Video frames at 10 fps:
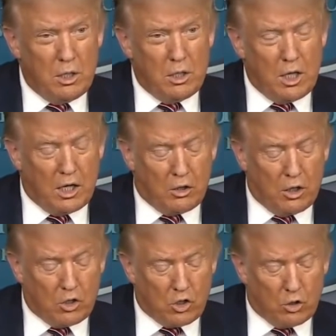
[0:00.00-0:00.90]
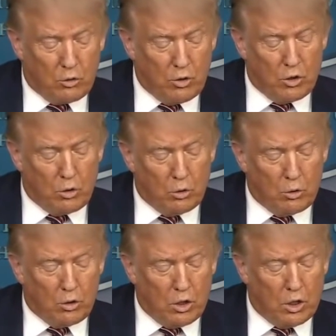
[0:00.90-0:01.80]
take their children to
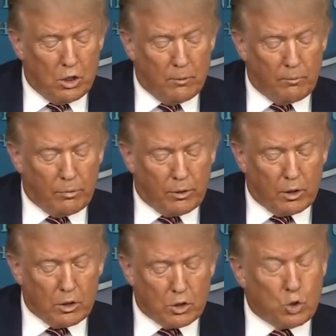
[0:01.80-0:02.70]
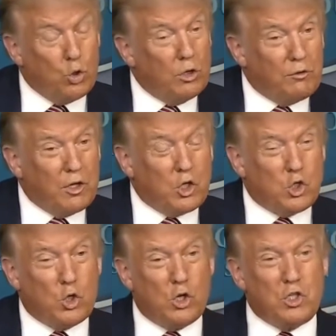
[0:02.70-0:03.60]
the school of their
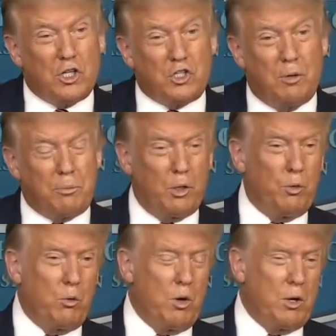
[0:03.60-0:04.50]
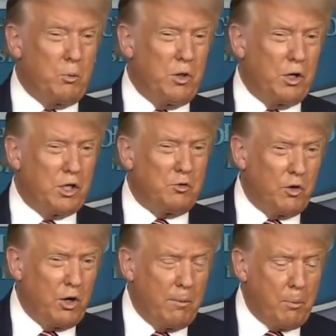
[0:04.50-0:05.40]
choice. That's something we want. We think it's
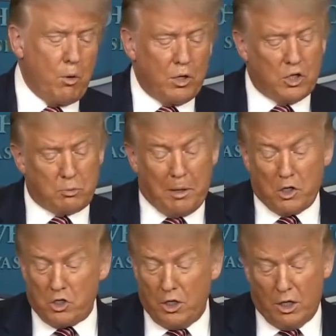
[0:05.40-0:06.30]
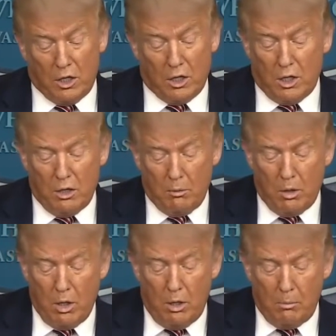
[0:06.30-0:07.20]
very important, especially in the
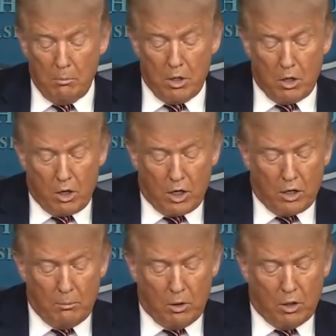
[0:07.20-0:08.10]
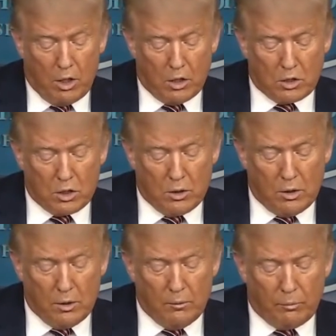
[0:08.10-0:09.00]
minority communities.
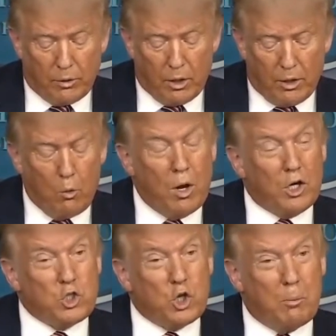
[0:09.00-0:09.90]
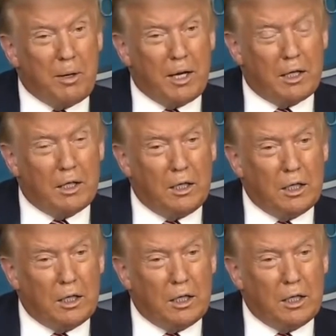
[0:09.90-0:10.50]
They want it so badly.